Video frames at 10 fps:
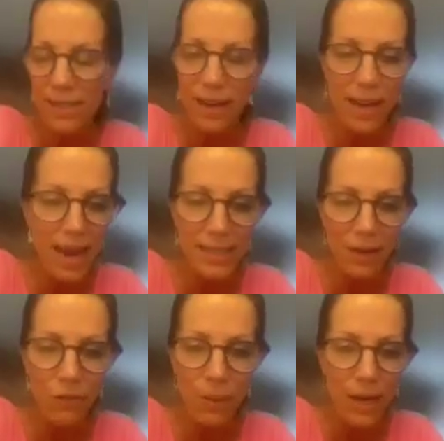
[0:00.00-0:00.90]
And I ask
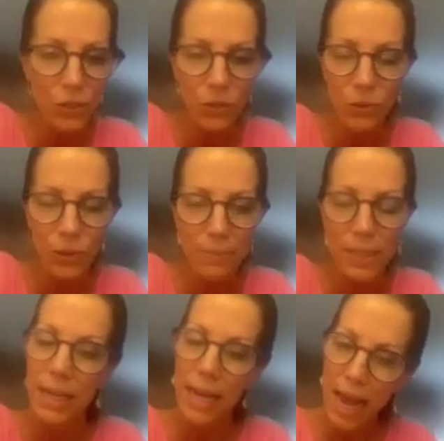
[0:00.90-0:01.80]
every patient who comes
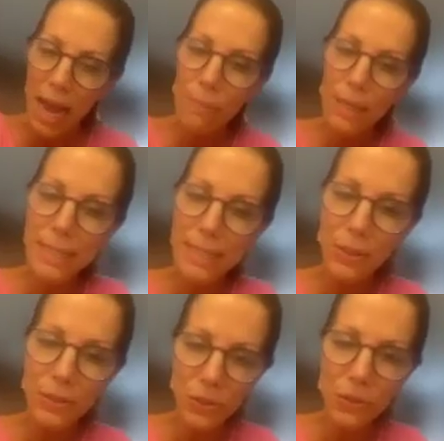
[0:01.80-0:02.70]
in, how many
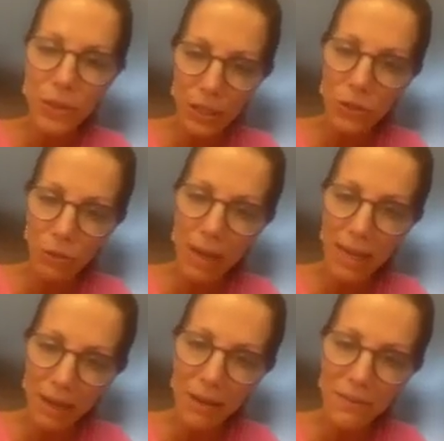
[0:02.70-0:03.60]
cells do you think you're
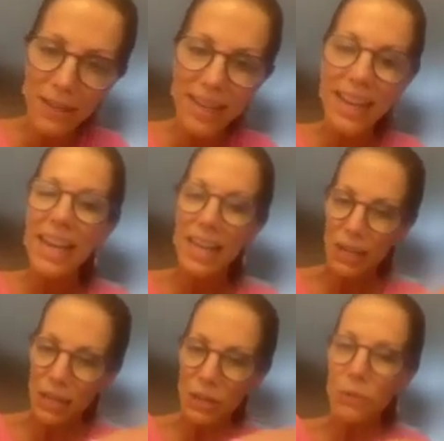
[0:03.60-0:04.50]
made of? And
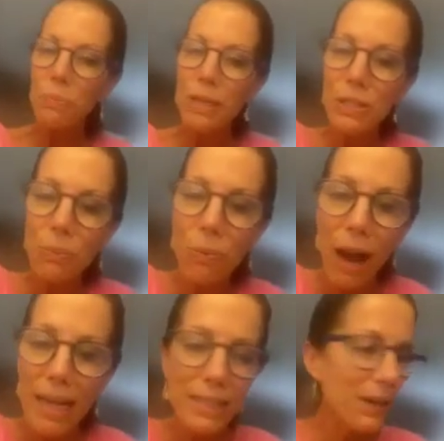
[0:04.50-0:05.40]
you would be
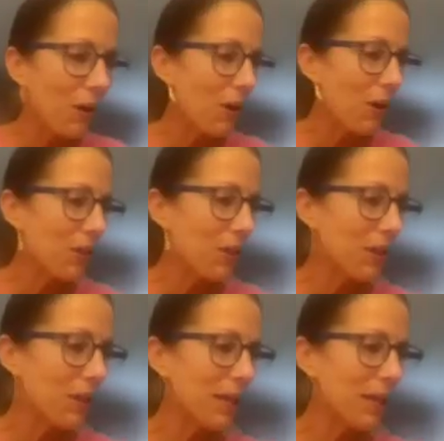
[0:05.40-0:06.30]
surprised at all
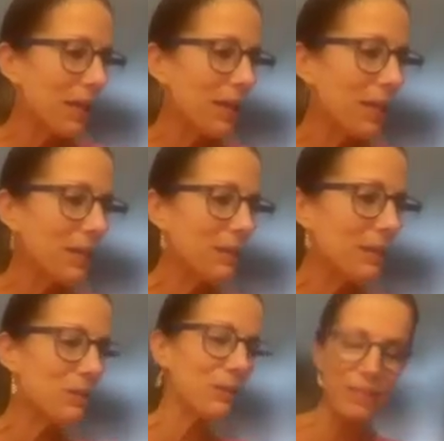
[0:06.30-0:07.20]
the
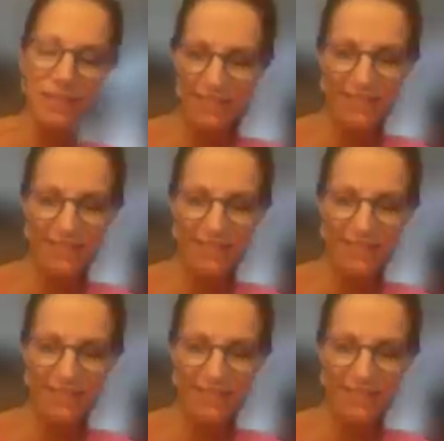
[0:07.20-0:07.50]
answers.